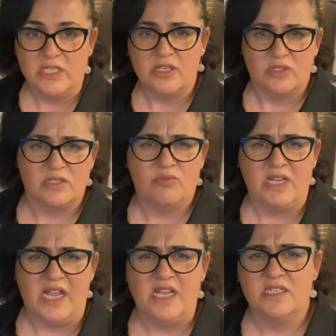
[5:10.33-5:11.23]
So it's
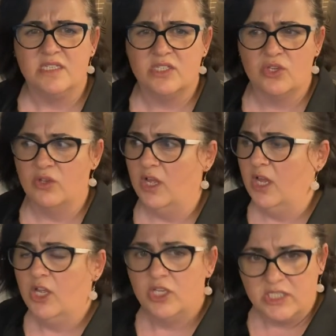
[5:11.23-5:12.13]
really easy to
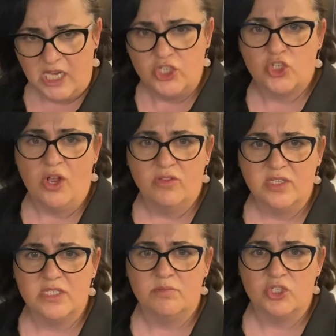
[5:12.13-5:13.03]
teach on
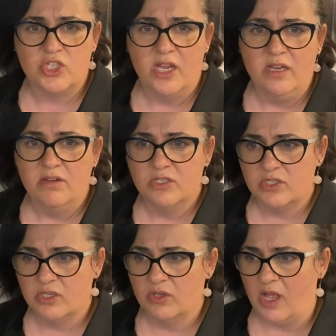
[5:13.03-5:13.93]
this machine
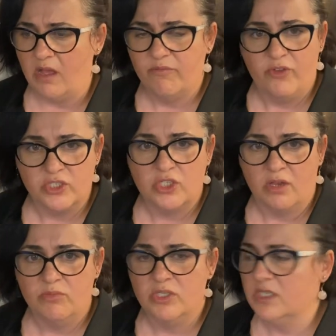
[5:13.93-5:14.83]
to
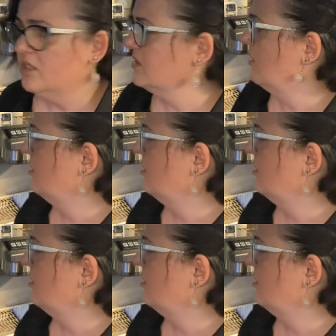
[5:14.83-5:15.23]
first-time users on